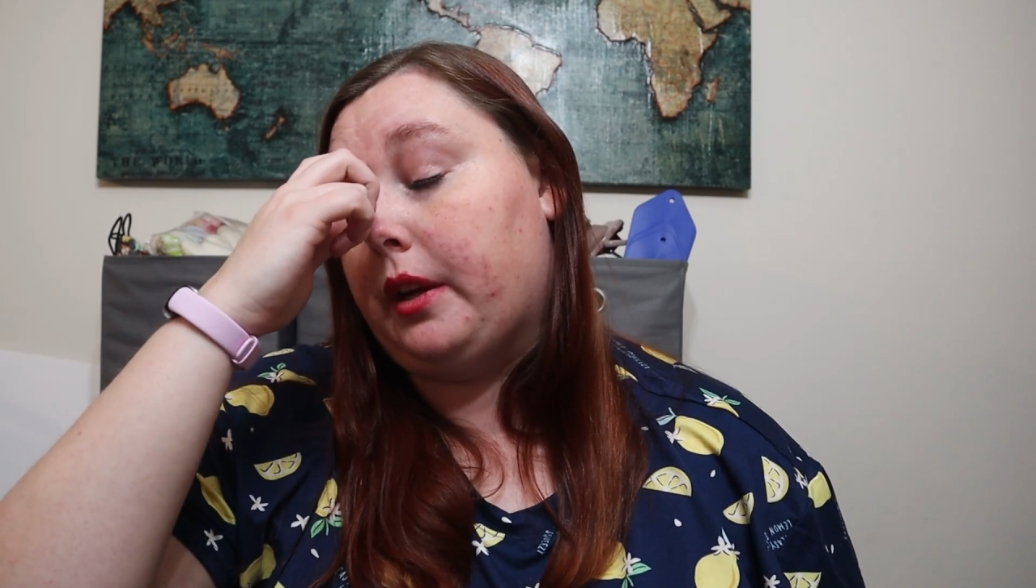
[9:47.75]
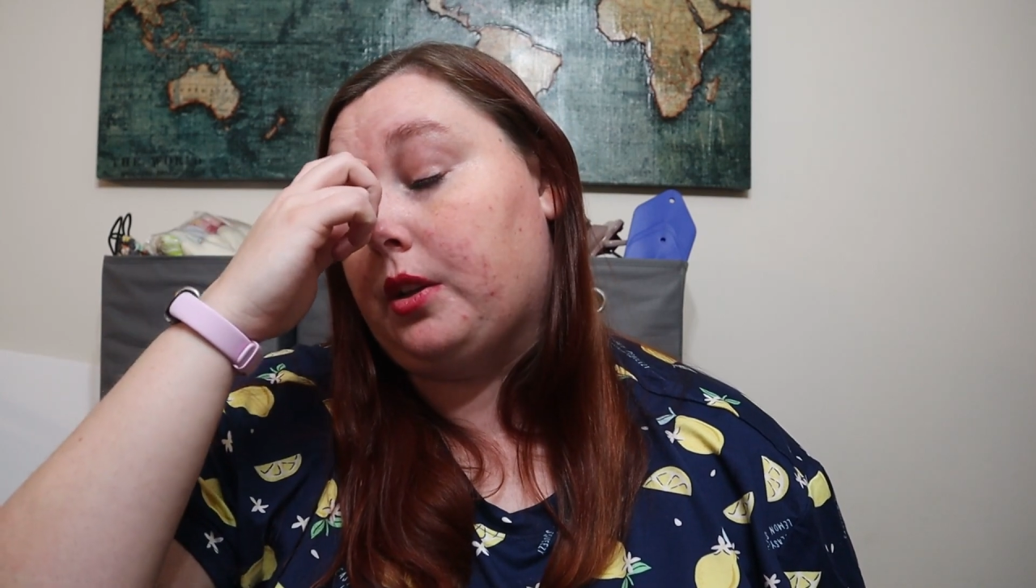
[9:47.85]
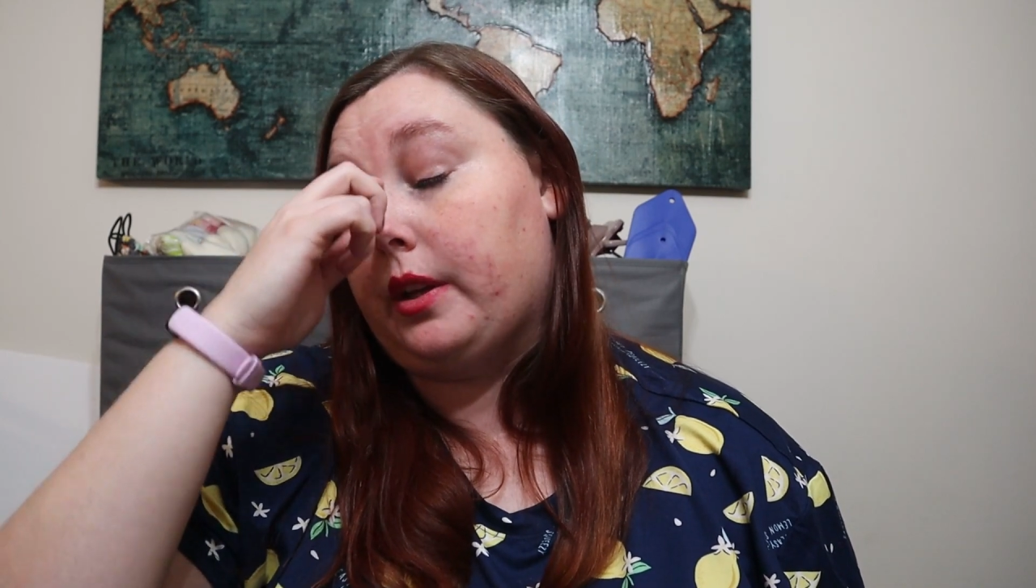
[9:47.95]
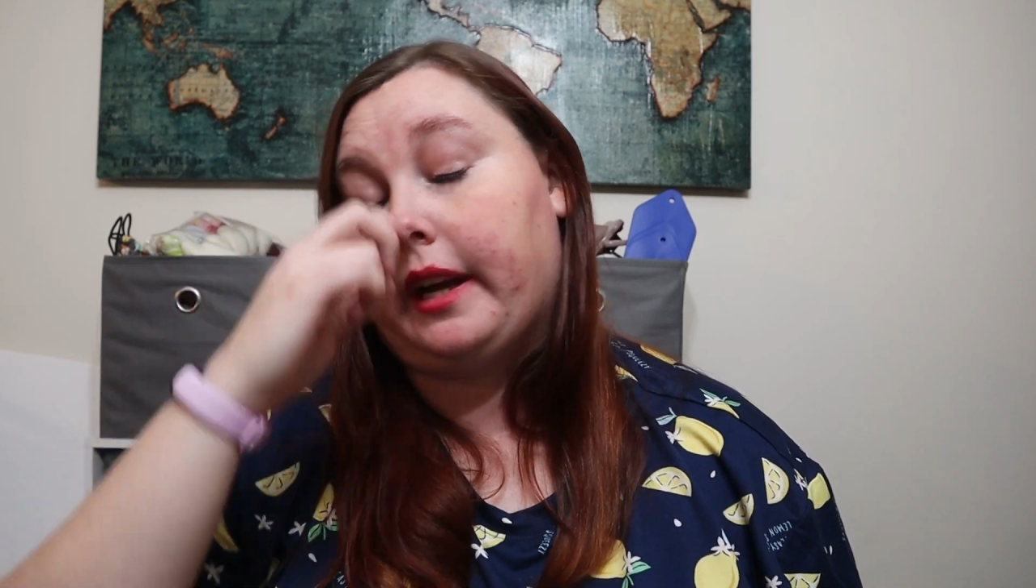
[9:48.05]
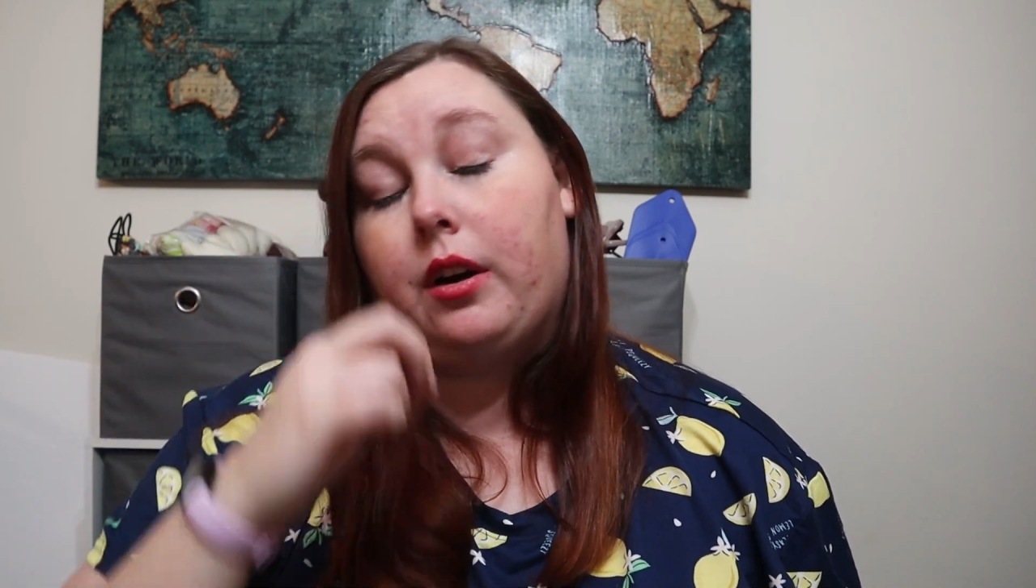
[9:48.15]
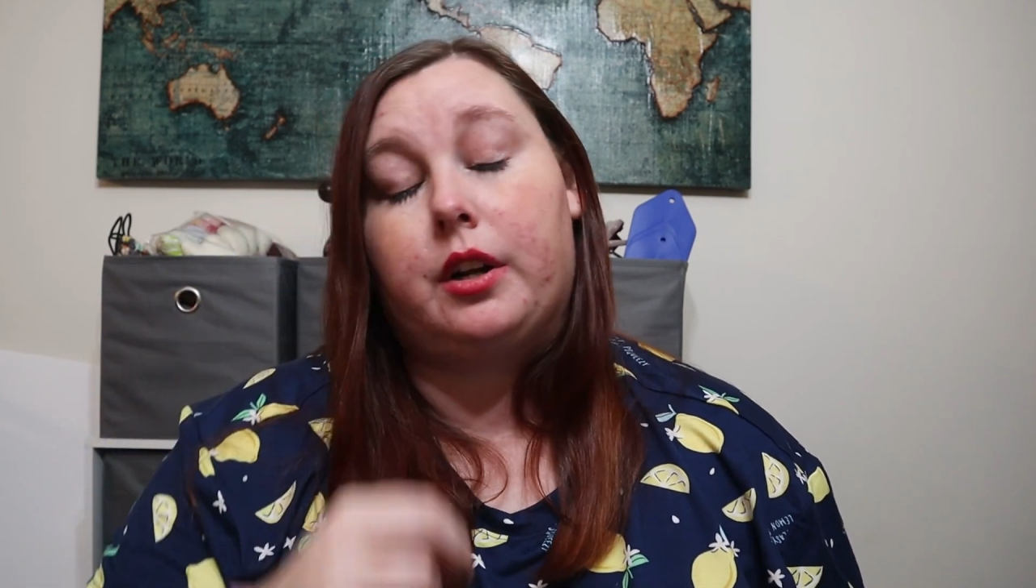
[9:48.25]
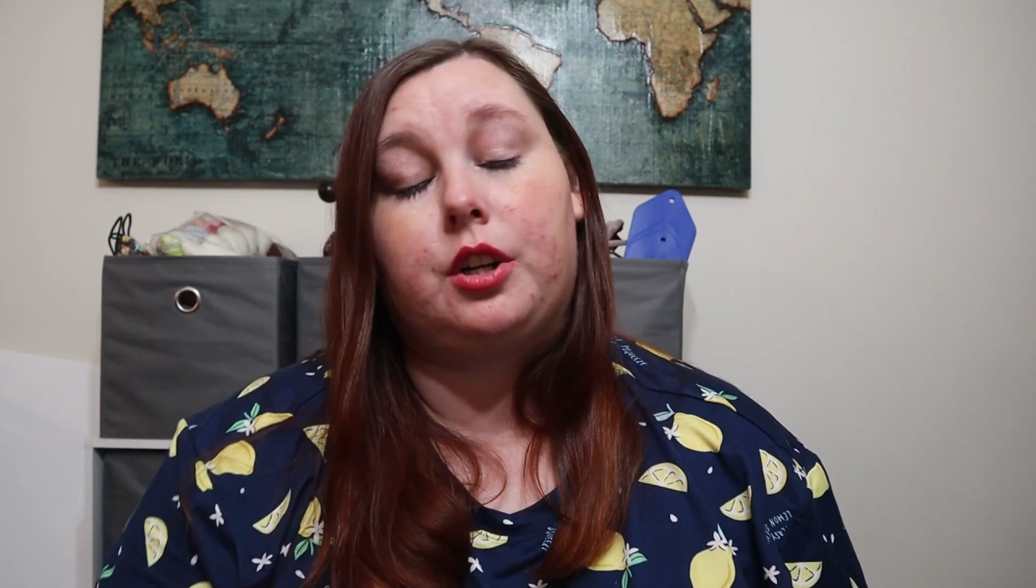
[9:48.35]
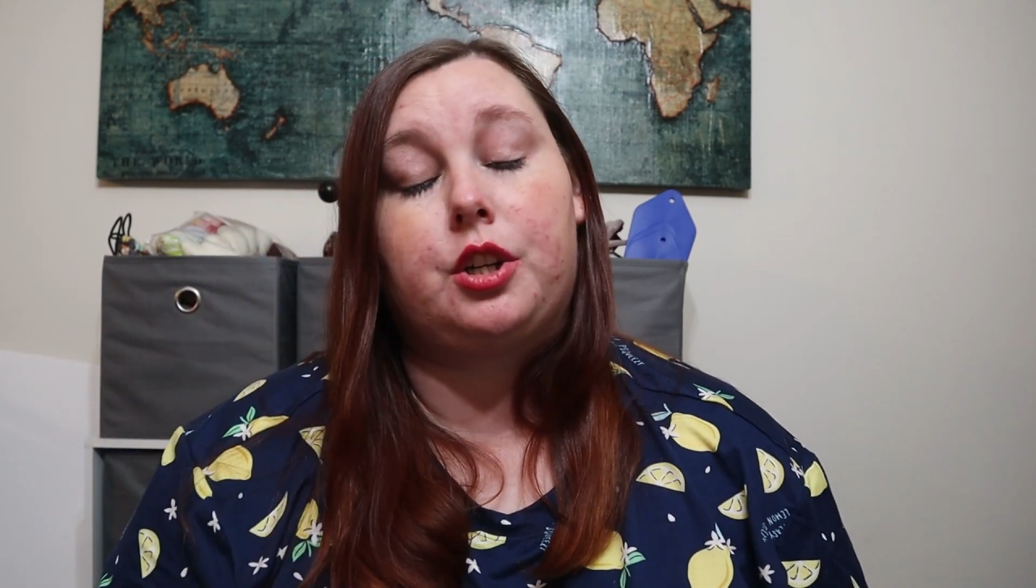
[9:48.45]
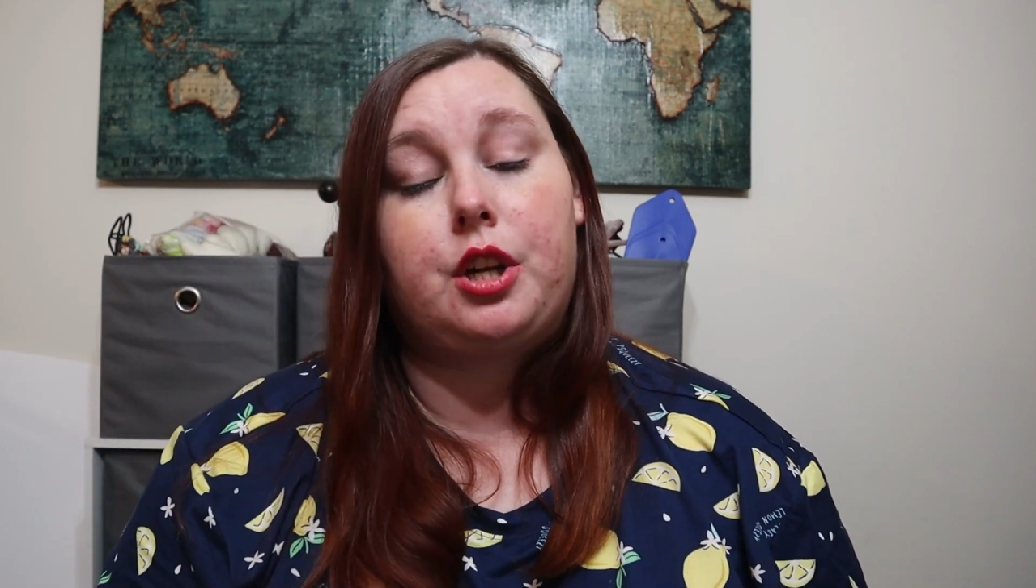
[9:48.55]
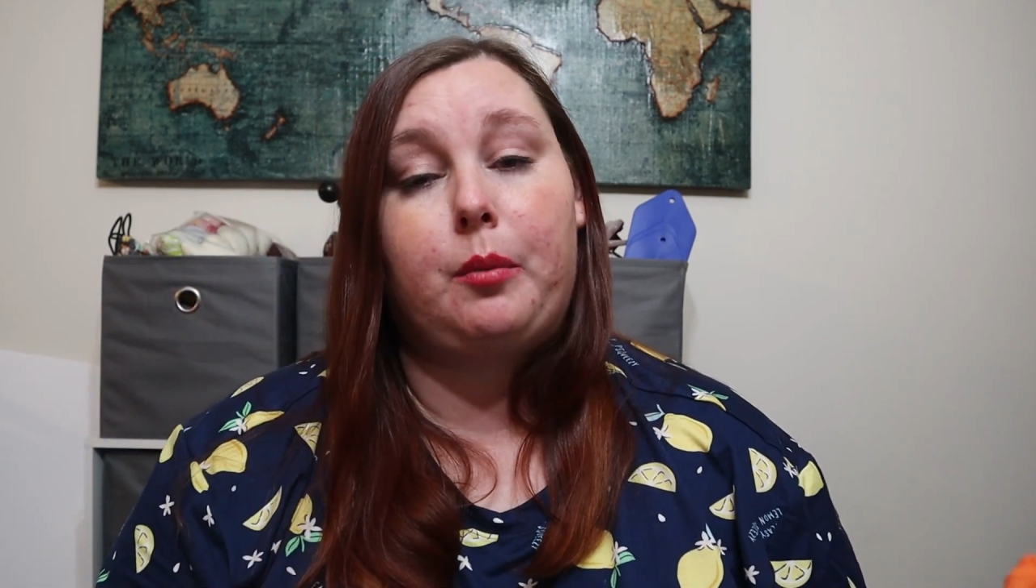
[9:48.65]
on the lookout on
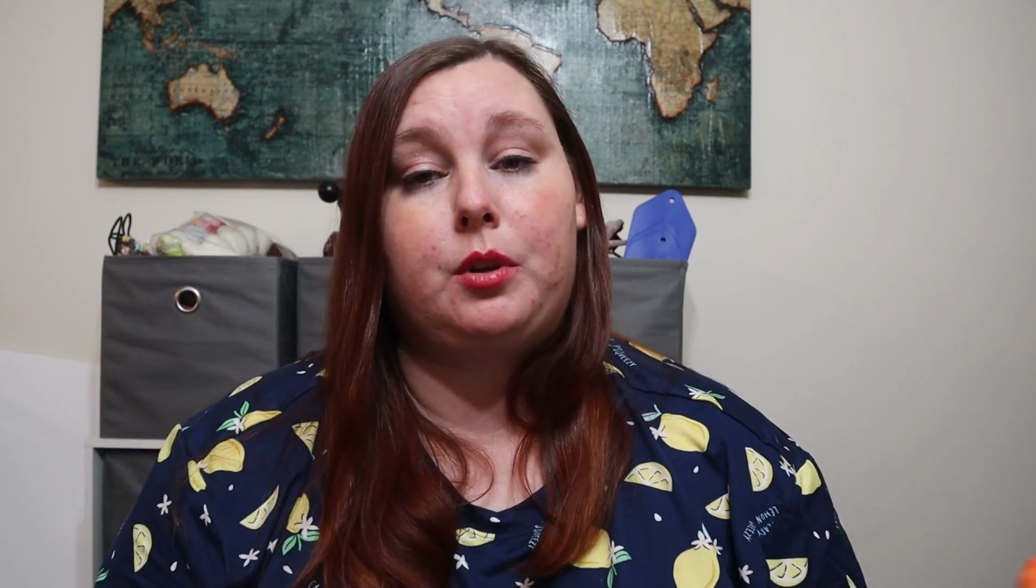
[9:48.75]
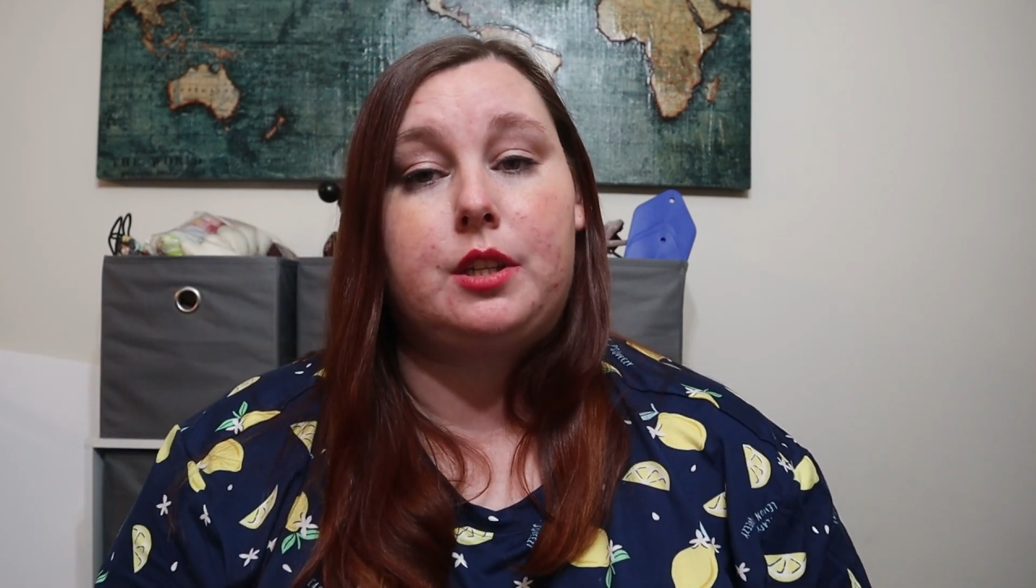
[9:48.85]
her shop,